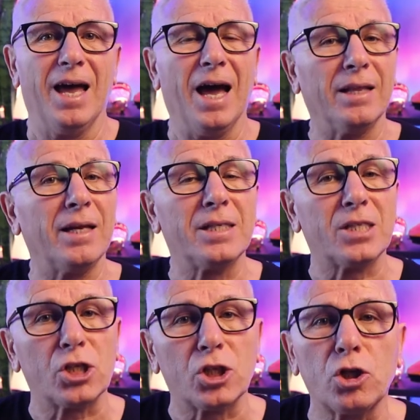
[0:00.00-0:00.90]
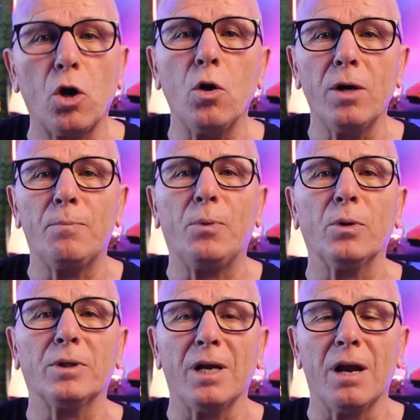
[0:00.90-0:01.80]
And it is so
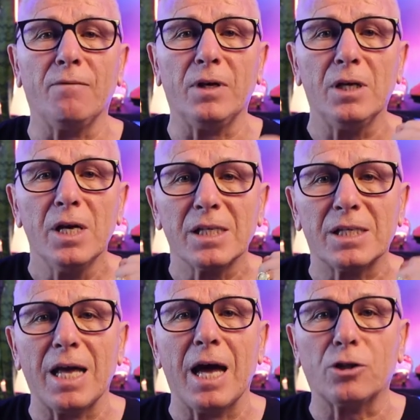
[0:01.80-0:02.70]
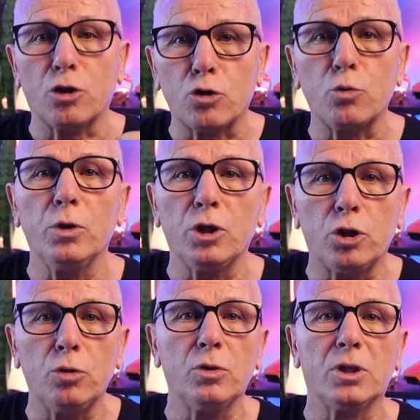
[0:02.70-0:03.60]
important that we start truly
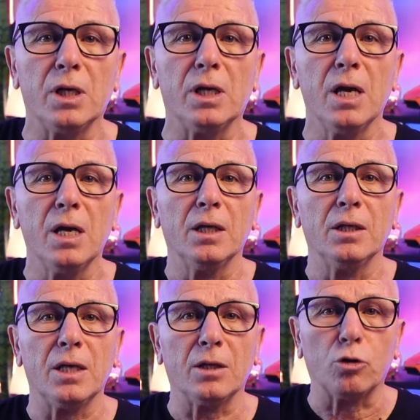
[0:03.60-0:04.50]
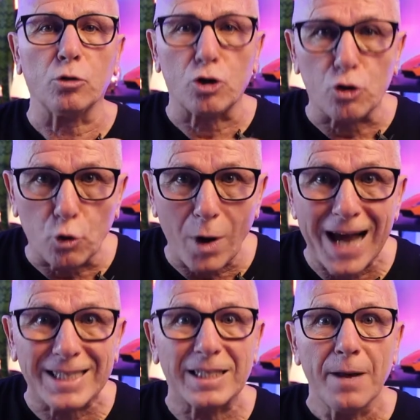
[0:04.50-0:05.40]
choosing the, to
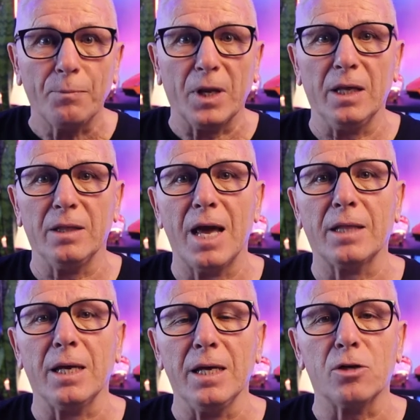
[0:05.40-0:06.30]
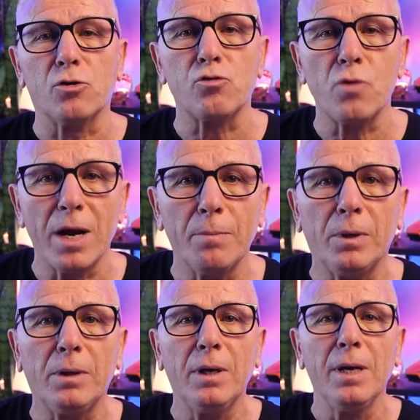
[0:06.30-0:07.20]
trust in that
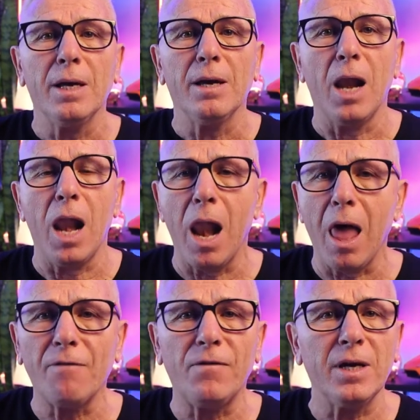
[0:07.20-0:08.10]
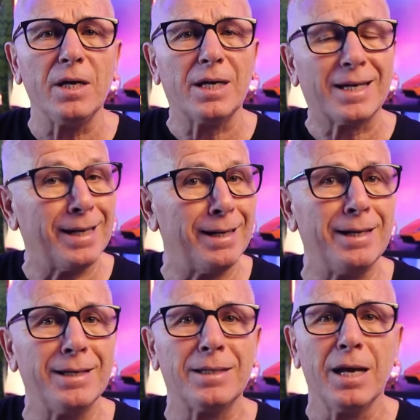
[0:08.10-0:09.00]
incredible, loving,
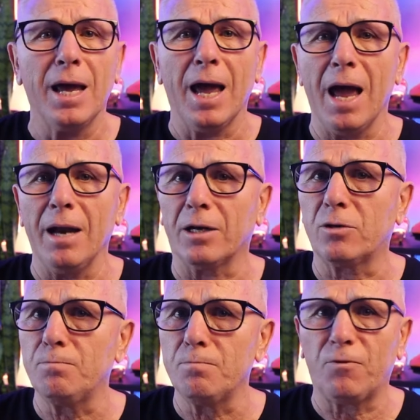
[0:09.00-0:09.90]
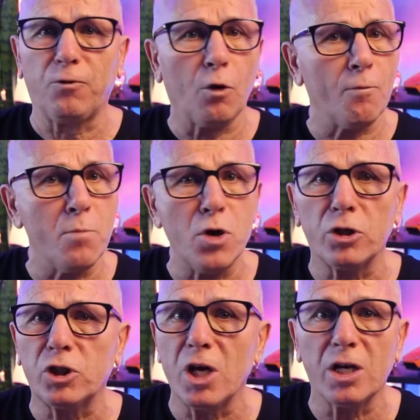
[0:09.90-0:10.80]
kind, and full of
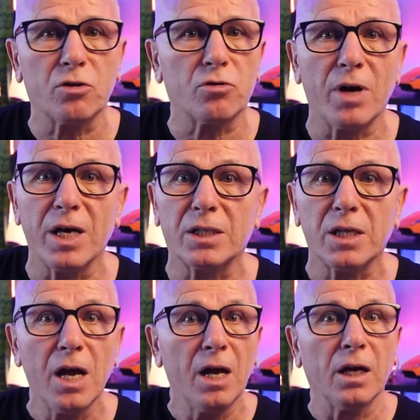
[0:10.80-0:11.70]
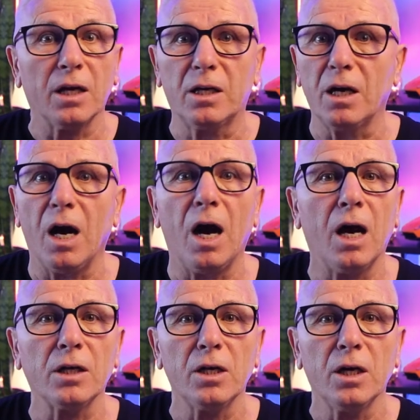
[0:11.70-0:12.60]
mercy and grace
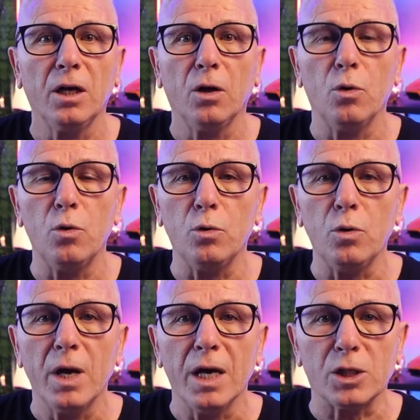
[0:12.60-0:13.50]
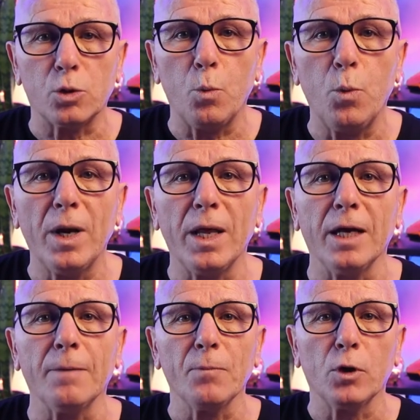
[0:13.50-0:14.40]
God who is
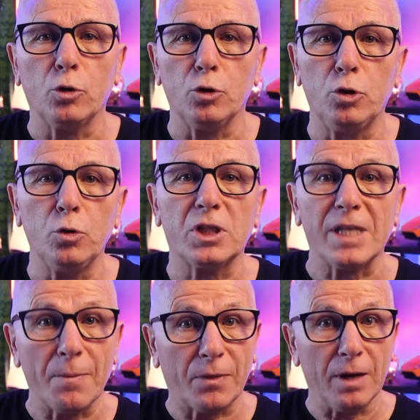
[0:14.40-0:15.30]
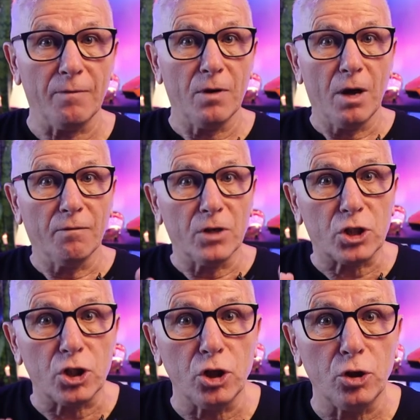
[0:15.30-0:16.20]
willing to do something
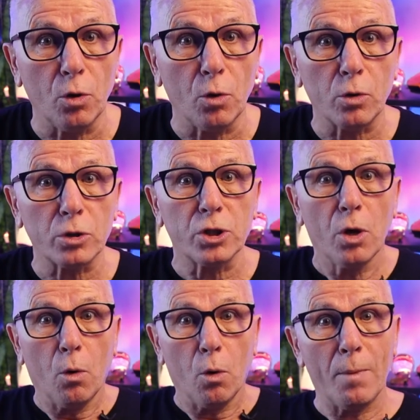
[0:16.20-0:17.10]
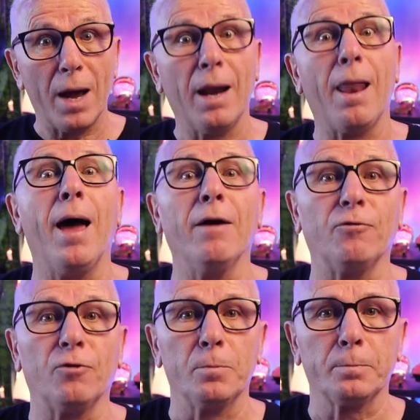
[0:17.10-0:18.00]
with yours or my
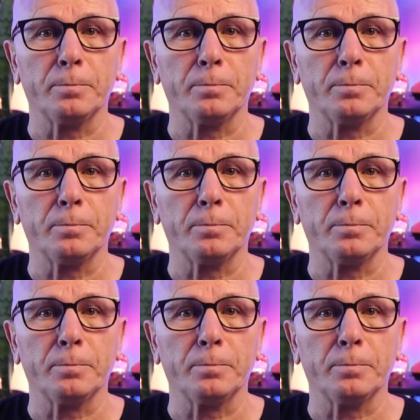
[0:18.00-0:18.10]
life.